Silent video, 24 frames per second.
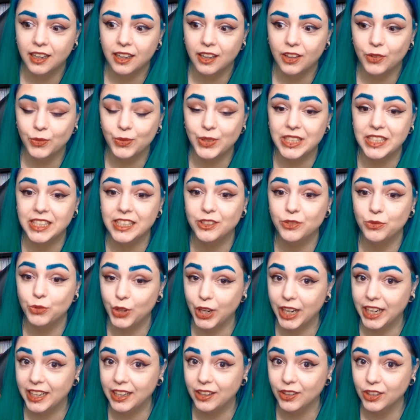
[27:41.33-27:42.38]
which is
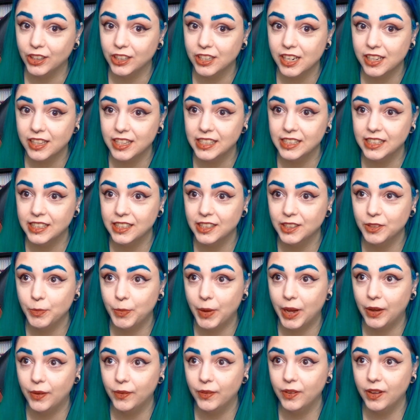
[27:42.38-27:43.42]
really good. This is
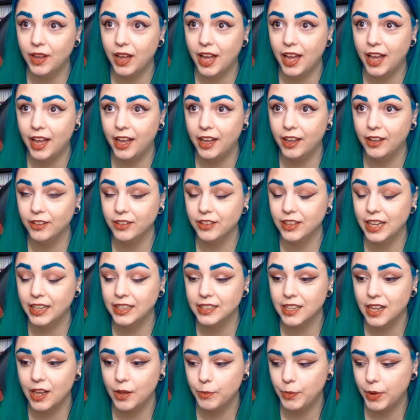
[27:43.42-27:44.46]
about that's
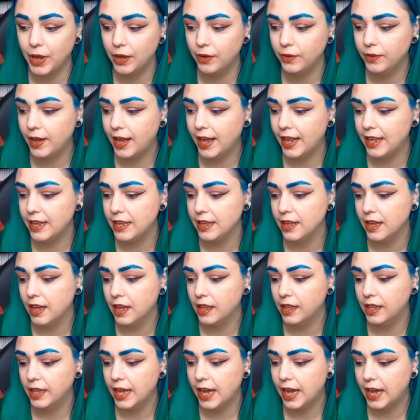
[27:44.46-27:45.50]
about a
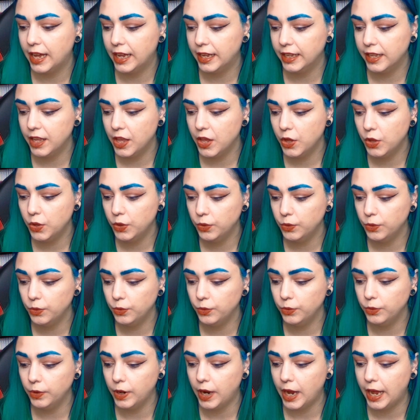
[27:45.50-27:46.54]
guy
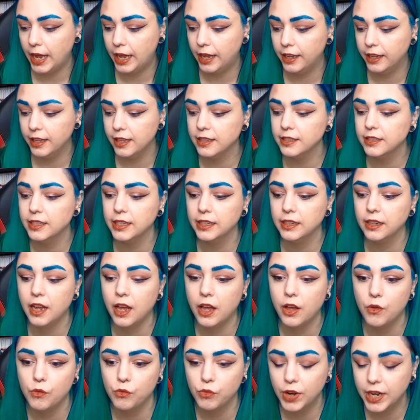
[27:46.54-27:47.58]
who is in
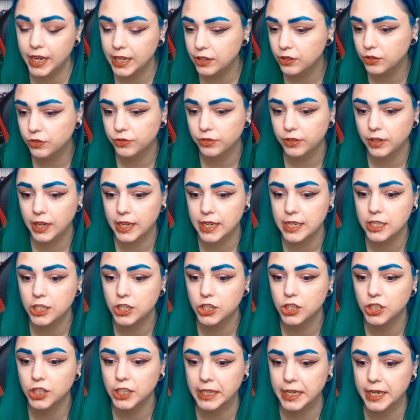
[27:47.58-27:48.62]
a really good
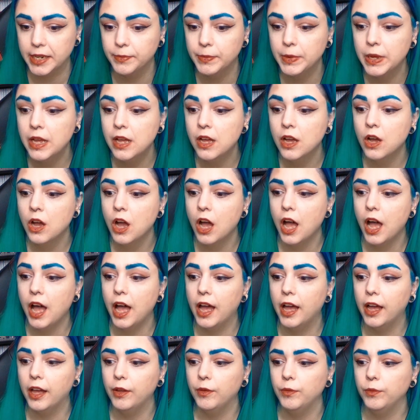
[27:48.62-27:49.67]
relationship,
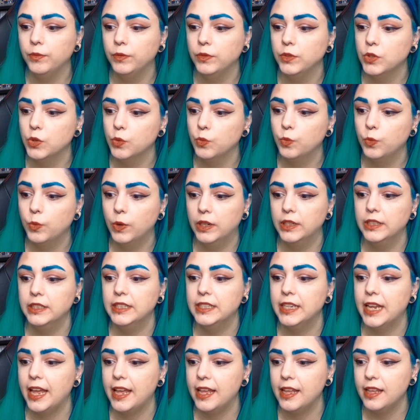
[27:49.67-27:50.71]
and one
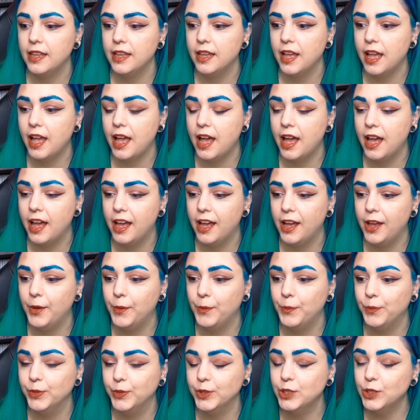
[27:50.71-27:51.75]
day
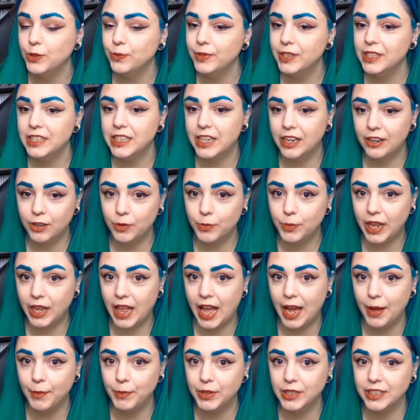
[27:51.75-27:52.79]
something terrible
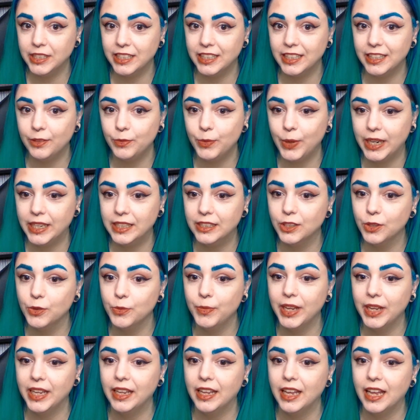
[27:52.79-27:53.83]
happens and he wakes up
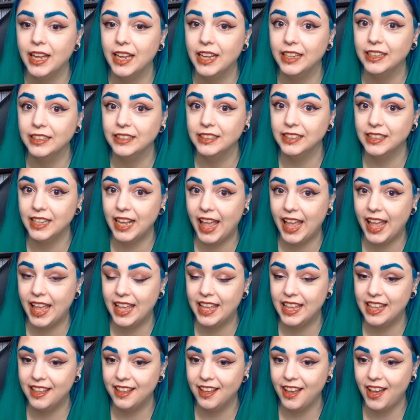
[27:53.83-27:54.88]
as
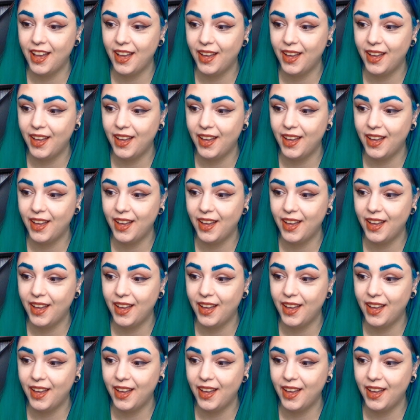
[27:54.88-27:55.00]
a